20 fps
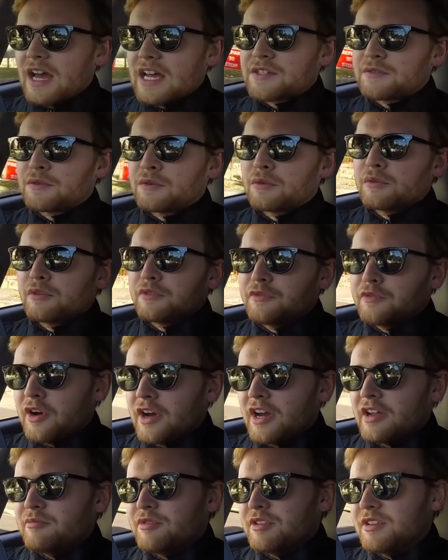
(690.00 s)
As for
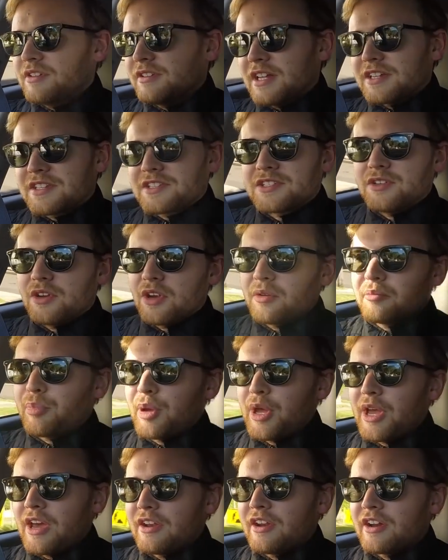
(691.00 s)
refinement, that's not
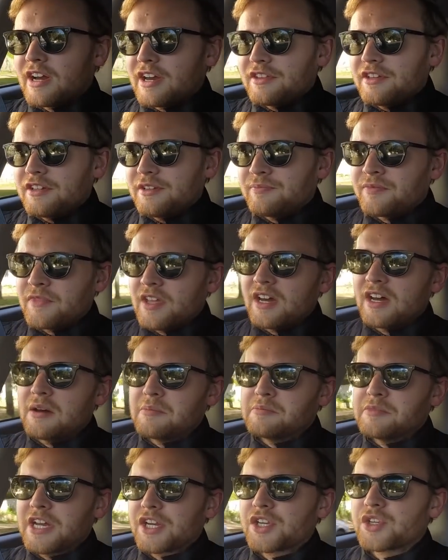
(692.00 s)
bad either.
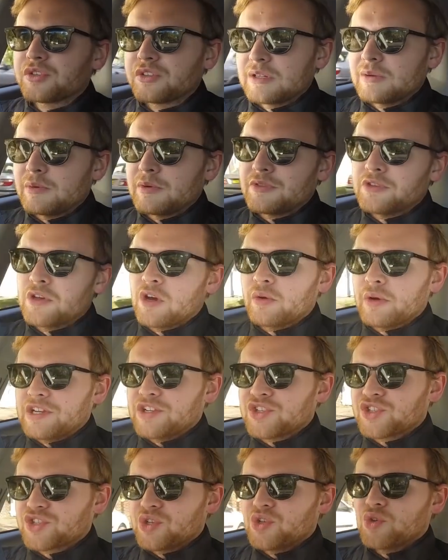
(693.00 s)
Um, naturally, with no
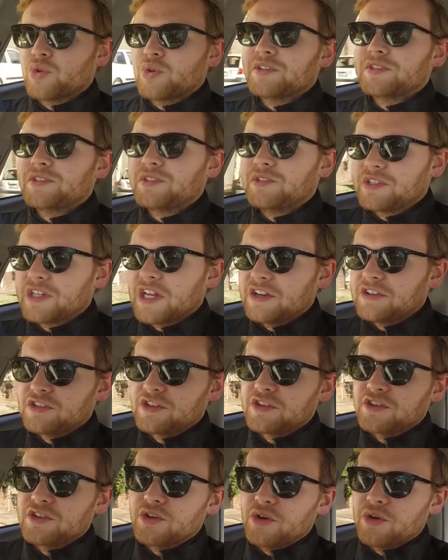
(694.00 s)
engine noise, you tend
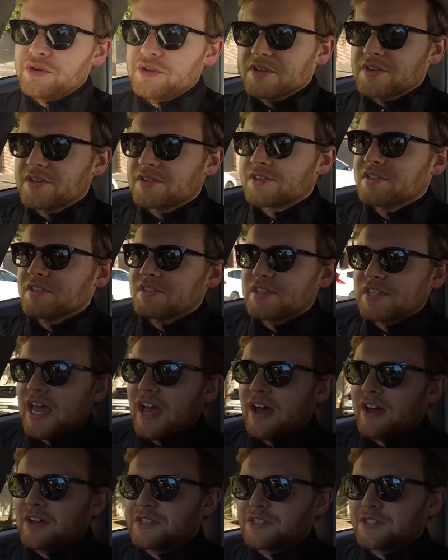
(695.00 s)
to notice the
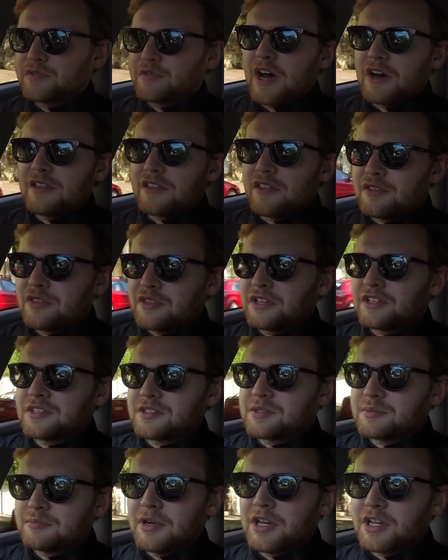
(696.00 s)
sounds of other
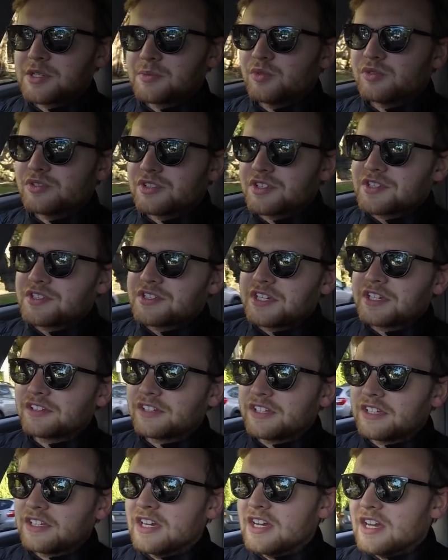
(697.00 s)
things much more
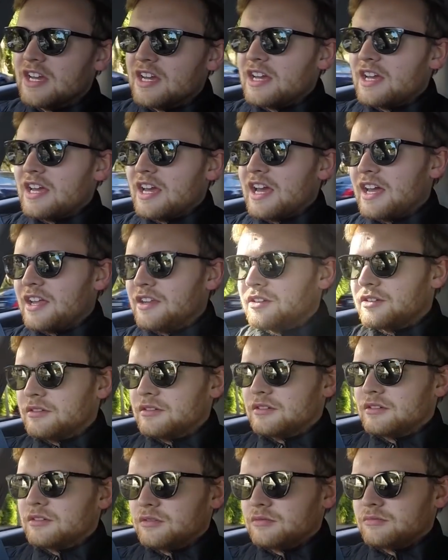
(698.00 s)
distinctly. And
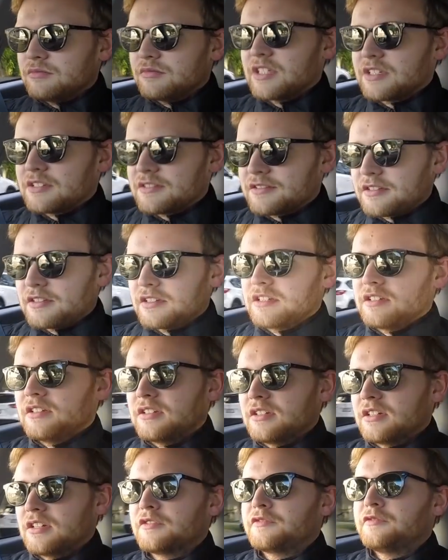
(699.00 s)
oh, that's
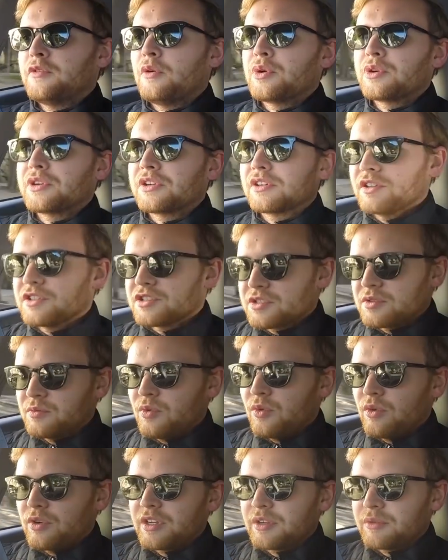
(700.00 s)
the uh, forward
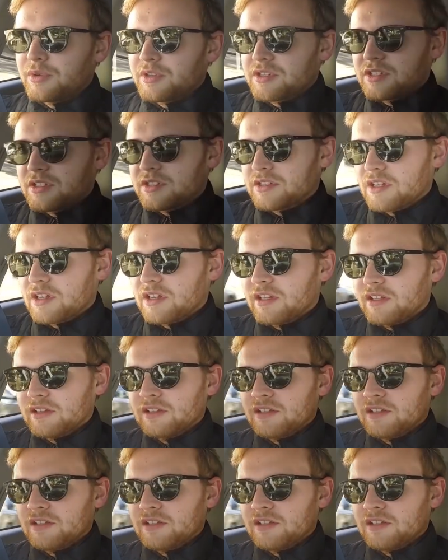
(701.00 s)
collision warning, which is a